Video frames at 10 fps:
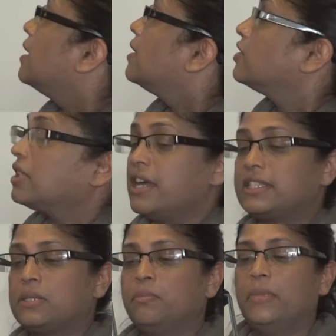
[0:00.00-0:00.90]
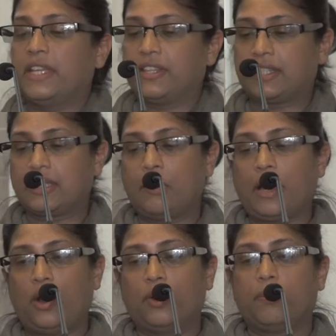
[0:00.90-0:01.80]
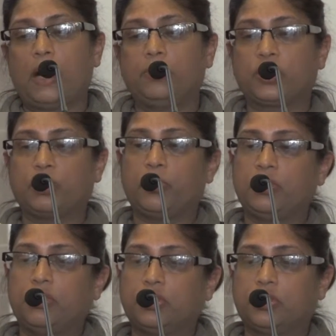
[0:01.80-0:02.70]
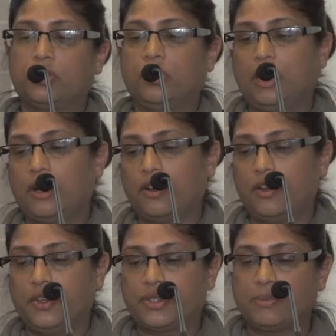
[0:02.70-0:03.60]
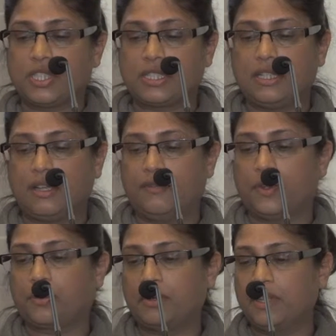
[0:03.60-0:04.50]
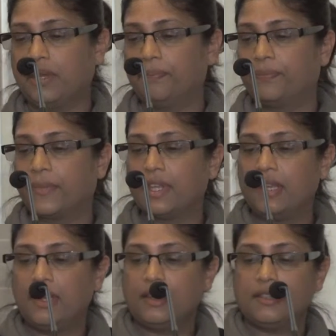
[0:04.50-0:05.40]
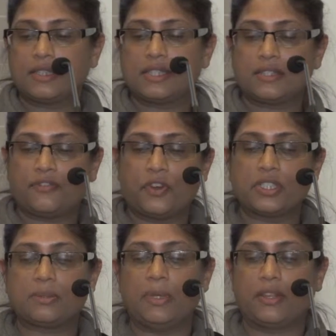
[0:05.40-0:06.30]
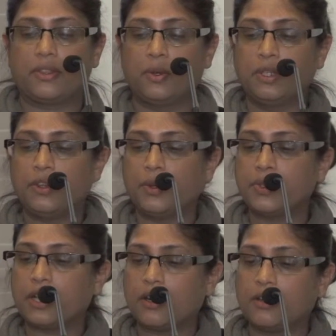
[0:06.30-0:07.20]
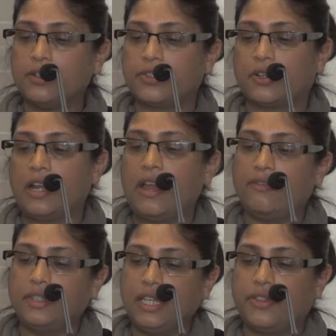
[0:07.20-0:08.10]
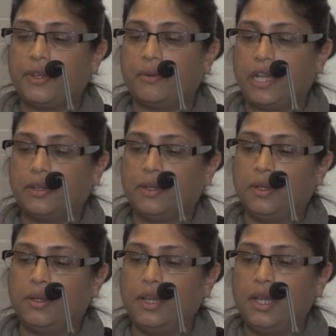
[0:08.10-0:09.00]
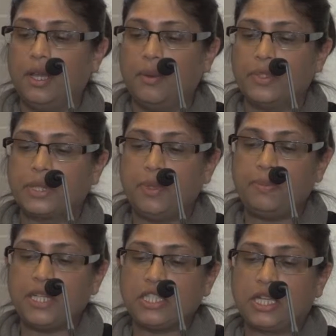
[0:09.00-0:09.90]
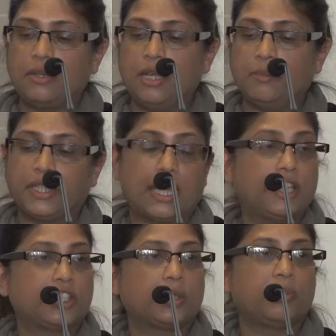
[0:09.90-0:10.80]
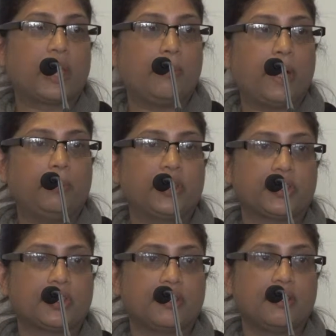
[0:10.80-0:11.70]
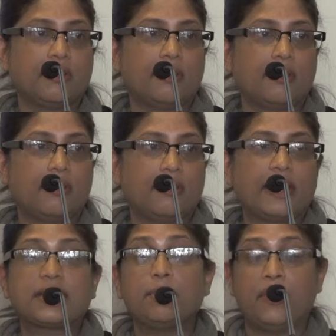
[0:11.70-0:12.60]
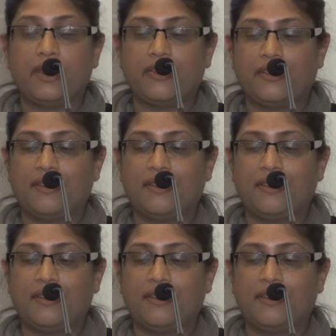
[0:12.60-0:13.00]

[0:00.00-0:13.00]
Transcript: There's lots of myths about publishable journal articles. I'm just going to give you 3 of them. This is the first myth. Only those articles that are heavily theoretical with sweeping implications will get published. That's a myth.